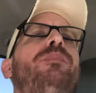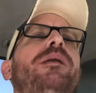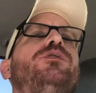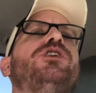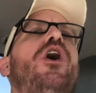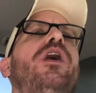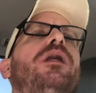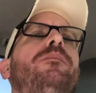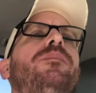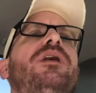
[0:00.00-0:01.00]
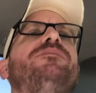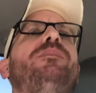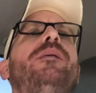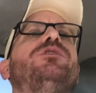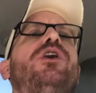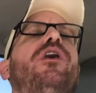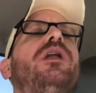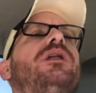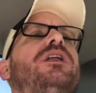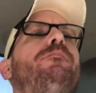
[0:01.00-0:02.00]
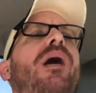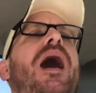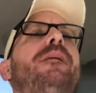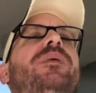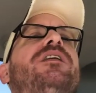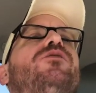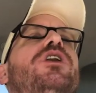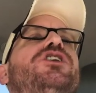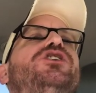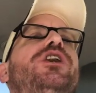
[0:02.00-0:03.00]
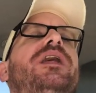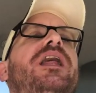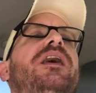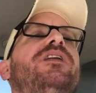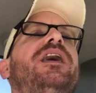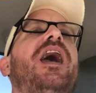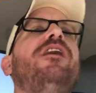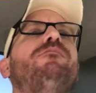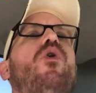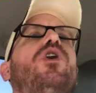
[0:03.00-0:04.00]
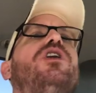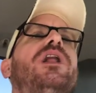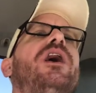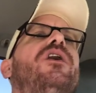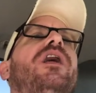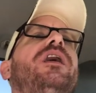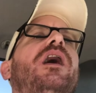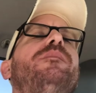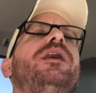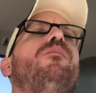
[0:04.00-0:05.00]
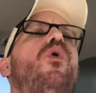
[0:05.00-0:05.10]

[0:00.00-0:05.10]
As people started to pop, it even gave more clarity.